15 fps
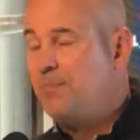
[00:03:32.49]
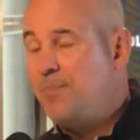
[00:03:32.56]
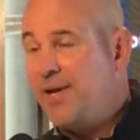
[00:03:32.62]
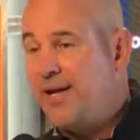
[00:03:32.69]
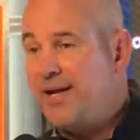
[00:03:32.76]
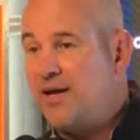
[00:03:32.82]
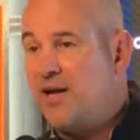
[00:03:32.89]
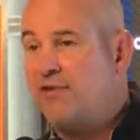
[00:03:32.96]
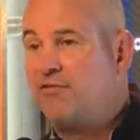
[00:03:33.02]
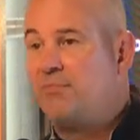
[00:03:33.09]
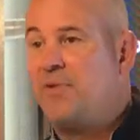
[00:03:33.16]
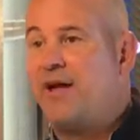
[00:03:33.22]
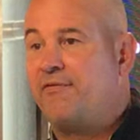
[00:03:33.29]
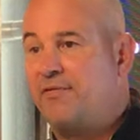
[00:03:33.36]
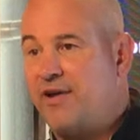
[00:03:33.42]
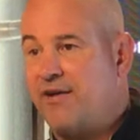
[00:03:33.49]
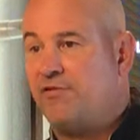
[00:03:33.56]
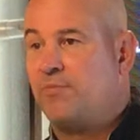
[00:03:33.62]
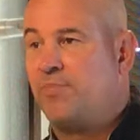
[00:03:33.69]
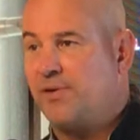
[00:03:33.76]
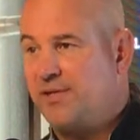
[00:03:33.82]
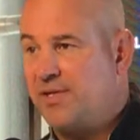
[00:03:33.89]
Many of them have
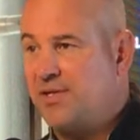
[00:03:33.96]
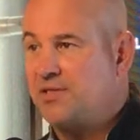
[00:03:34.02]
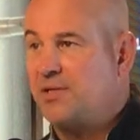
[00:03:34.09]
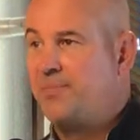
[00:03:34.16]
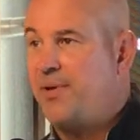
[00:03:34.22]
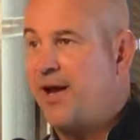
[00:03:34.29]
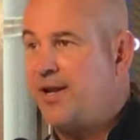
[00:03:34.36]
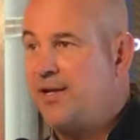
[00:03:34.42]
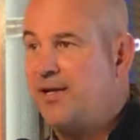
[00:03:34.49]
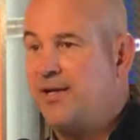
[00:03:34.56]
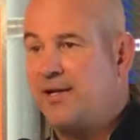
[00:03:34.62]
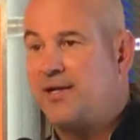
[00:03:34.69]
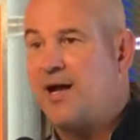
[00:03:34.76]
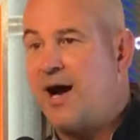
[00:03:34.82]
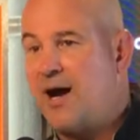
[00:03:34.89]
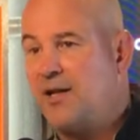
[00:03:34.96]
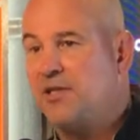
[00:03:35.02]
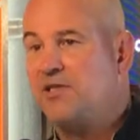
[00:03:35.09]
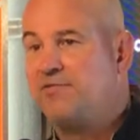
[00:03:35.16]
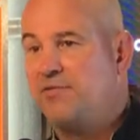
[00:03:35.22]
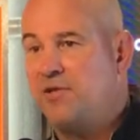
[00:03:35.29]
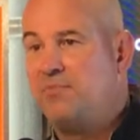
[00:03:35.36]
never participated in a
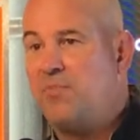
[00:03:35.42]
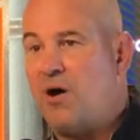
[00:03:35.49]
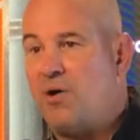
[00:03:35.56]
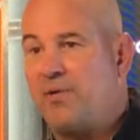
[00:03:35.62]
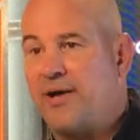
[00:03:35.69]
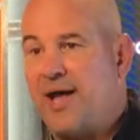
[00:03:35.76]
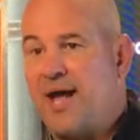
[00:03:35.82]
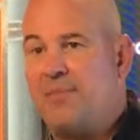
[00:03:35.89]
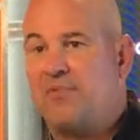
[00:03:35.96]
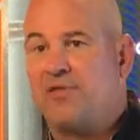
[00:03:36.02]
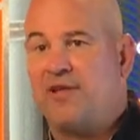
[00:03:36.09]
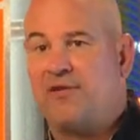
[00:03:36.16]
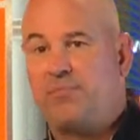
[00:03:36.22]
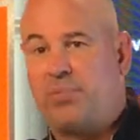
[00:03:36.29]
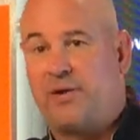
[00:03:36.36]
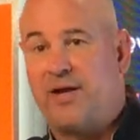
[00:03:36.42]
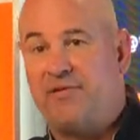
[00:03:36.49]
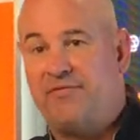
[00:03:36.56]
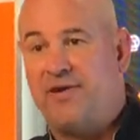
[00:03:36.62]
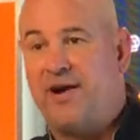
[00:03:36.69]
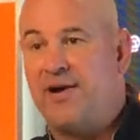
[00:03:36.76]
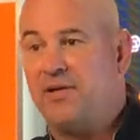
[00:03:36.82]
college football game, or they've played
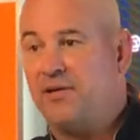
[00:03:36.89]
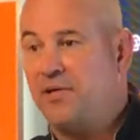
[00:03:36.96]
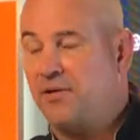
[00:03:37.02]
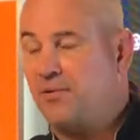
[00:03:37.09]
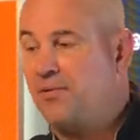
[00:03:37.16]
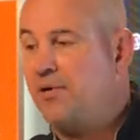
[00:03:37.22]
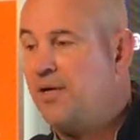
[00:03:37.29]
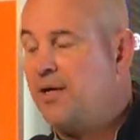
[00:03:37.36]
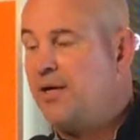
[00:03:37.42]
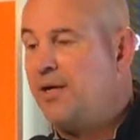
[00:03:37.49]
very little.